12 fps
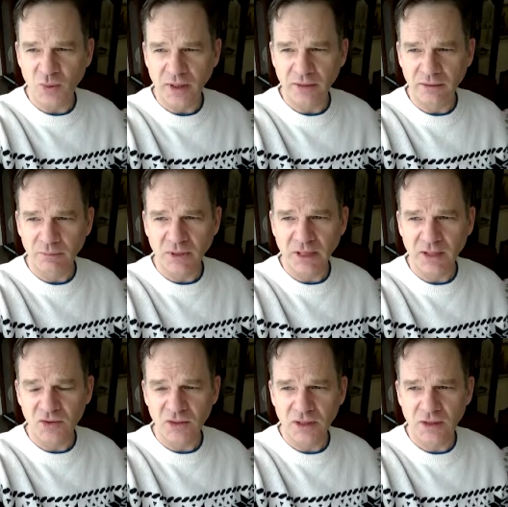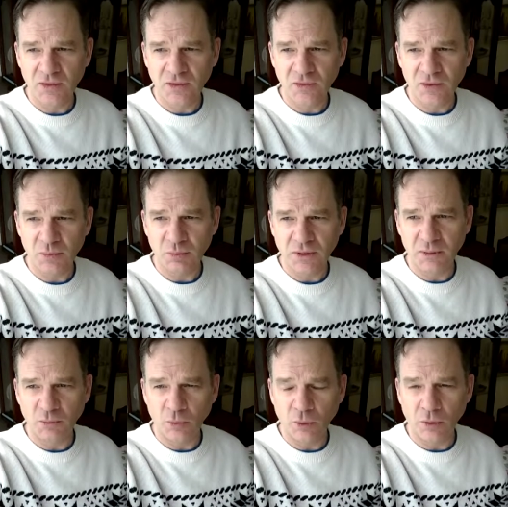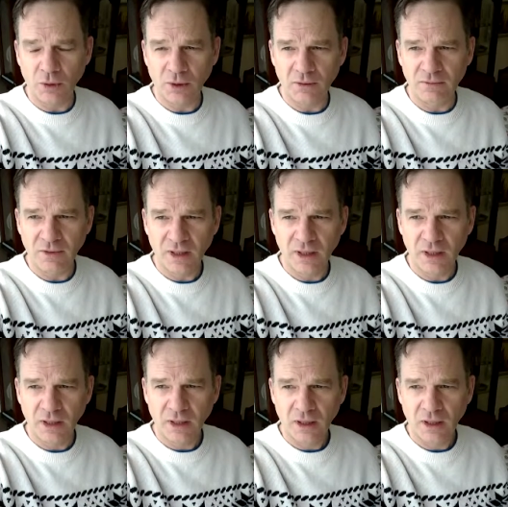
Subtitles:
one because it is simply more of a